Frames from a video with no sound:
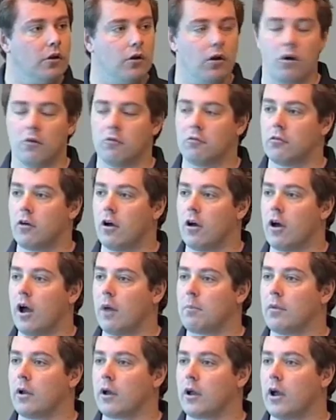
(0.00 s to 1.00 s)
Of uh,
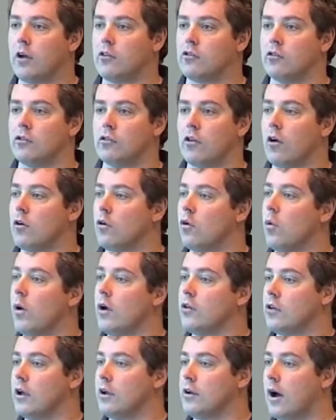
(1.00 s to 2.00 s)
applications don't
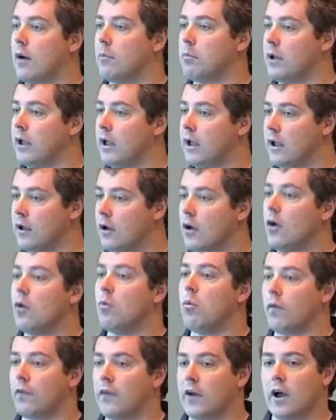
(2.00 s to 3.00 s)
always end up being
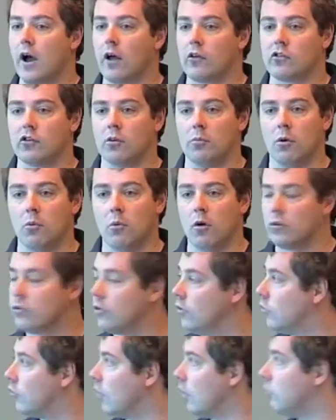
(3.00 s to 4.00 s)
what the customer
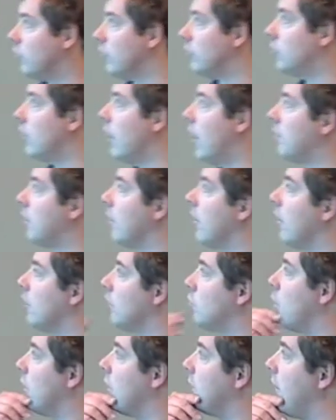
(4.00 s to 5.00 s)
wanted. So if we see up there
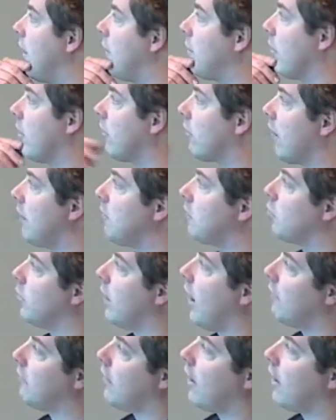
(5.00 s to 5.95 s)
as one of our programs, we have